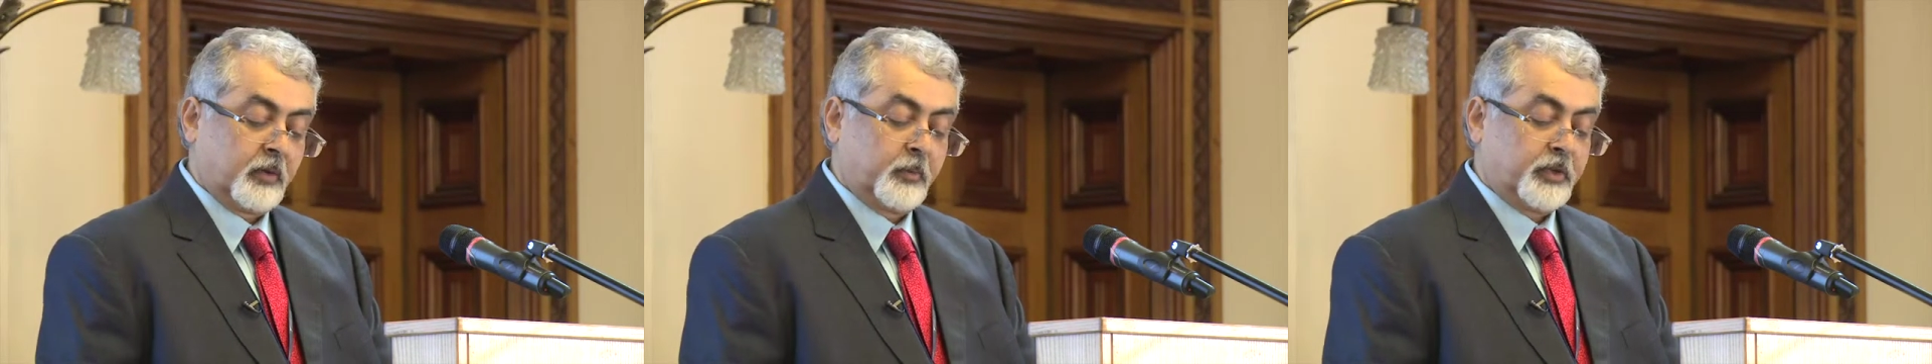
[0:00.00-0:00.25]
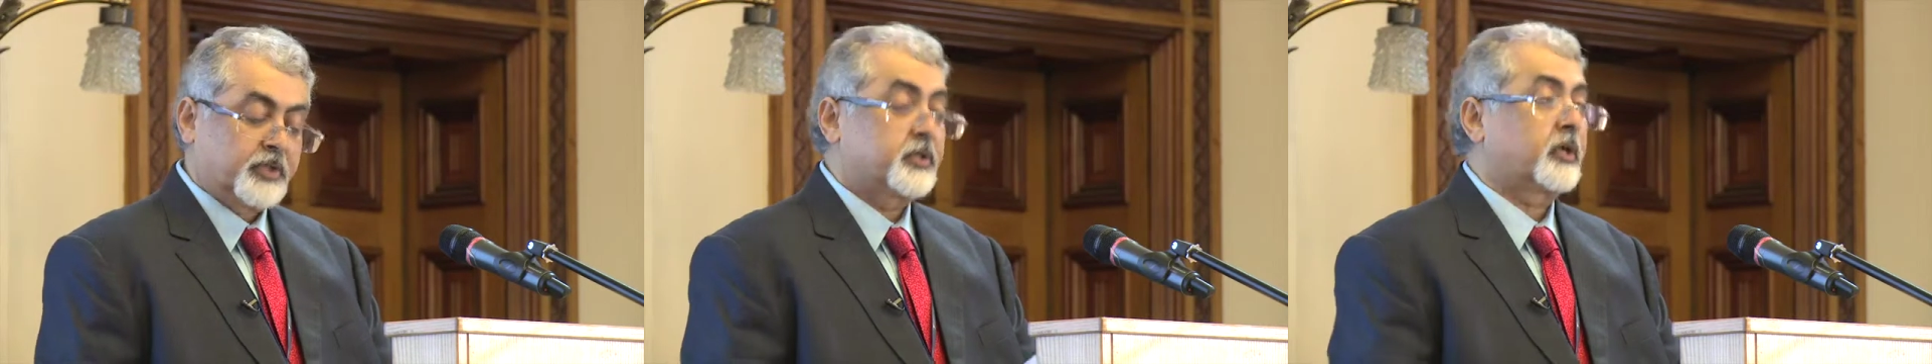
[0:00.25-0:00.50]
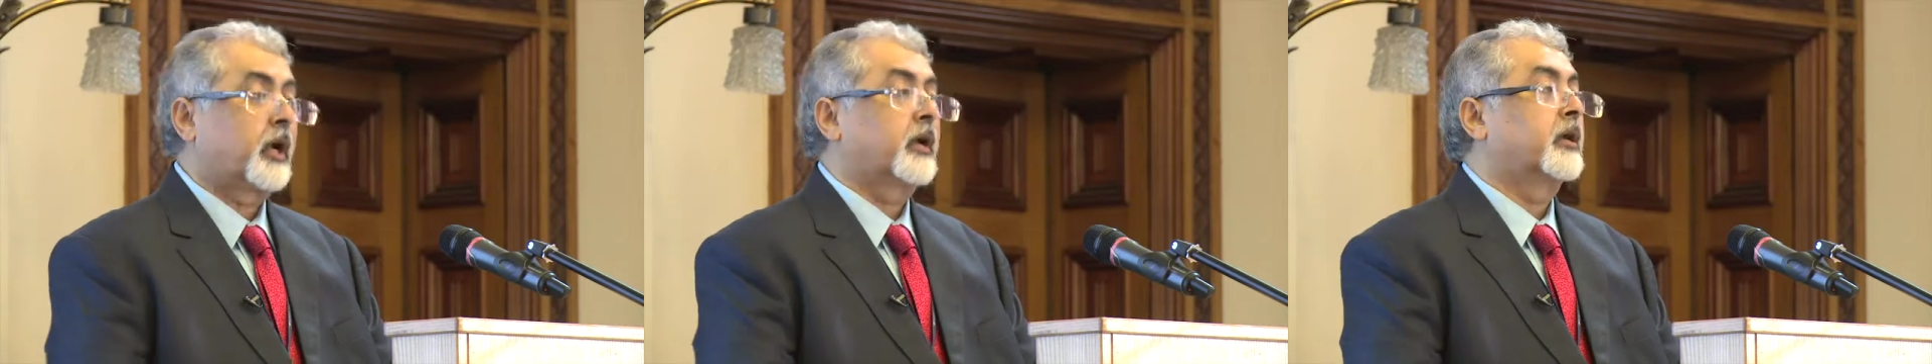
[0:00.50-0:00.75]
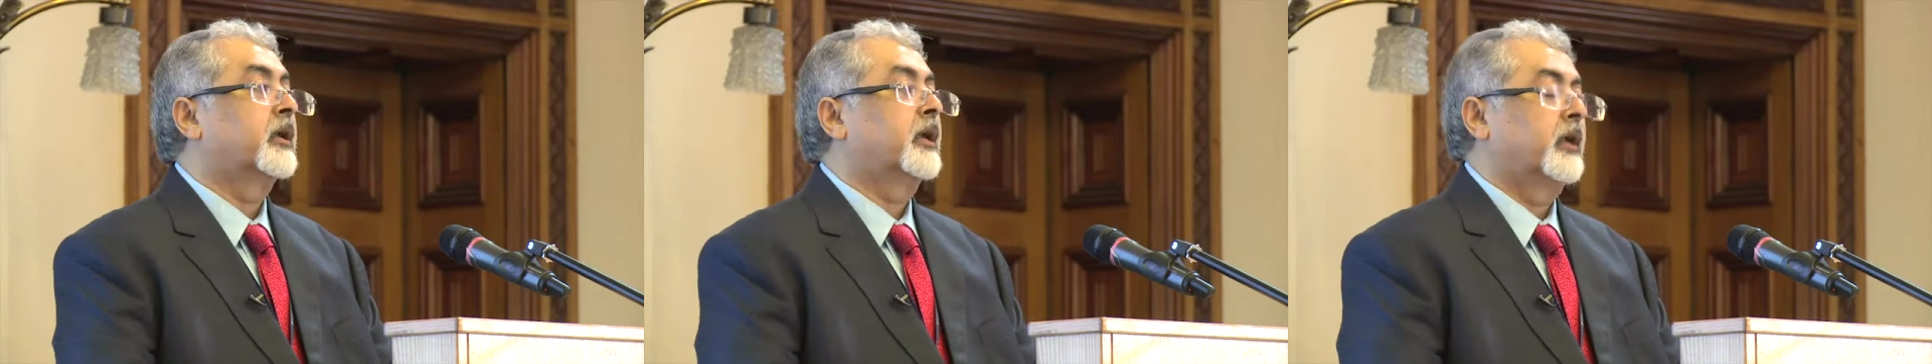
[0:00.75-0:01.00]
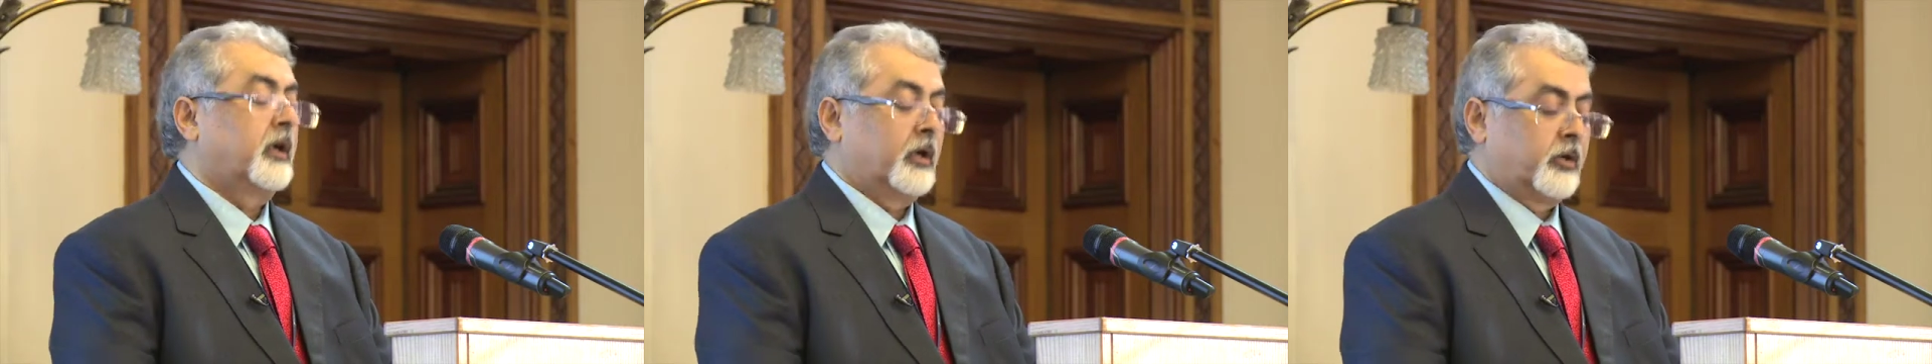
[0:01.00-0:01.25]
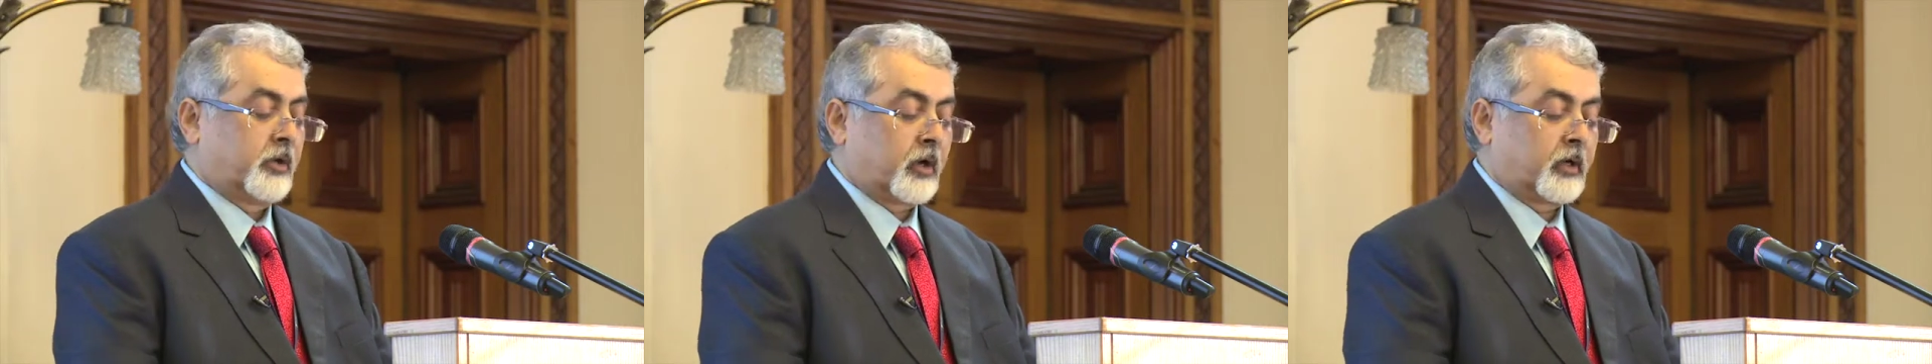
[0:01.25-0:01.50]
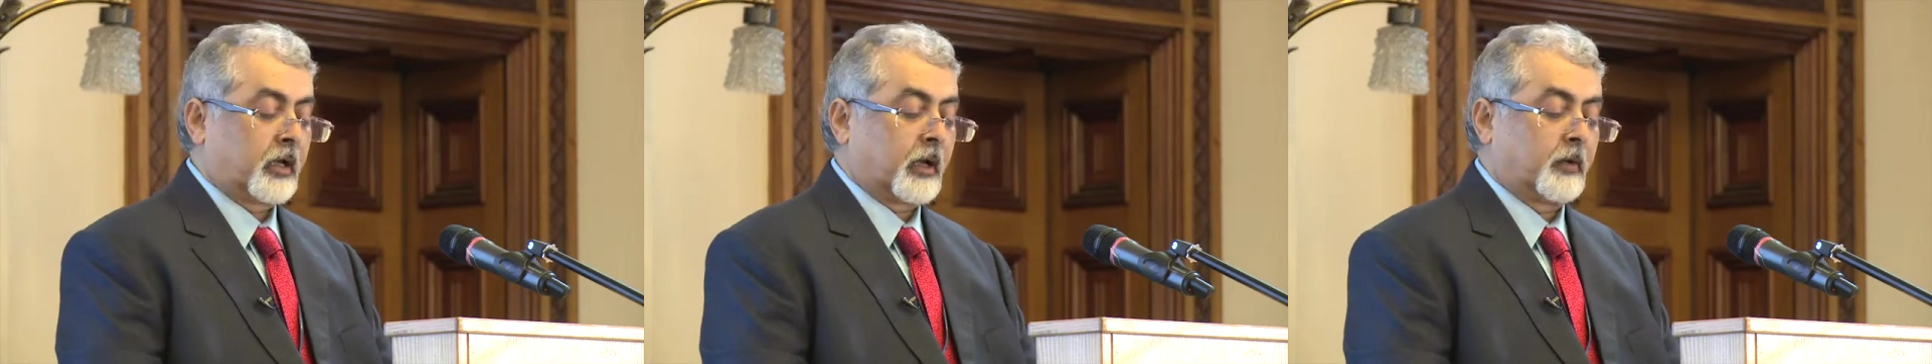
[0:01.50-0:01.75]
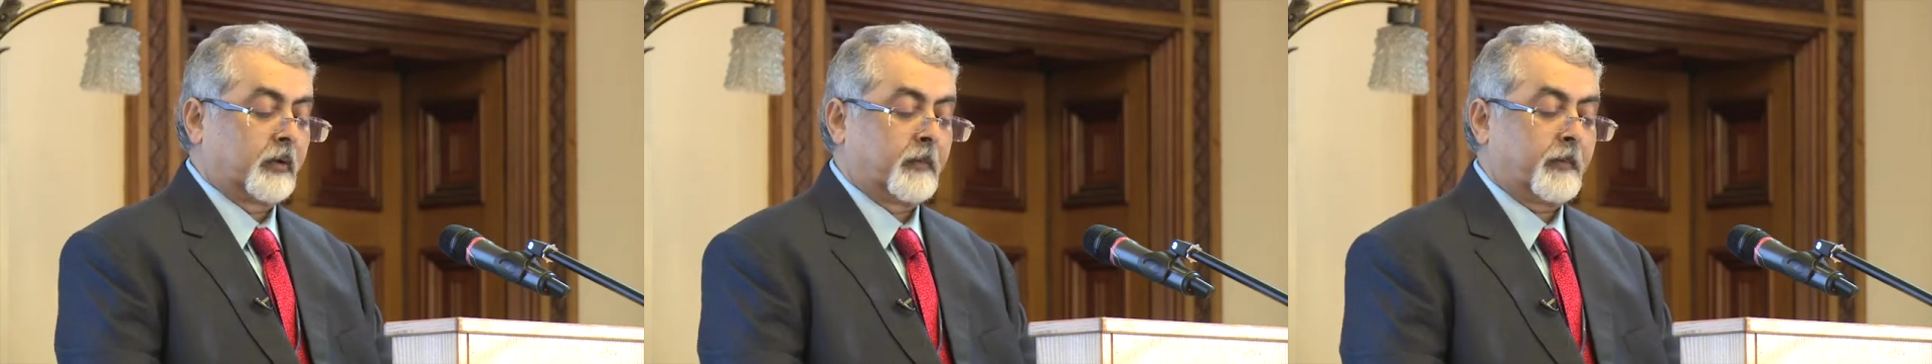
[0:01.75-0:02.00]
which is currently not allowed.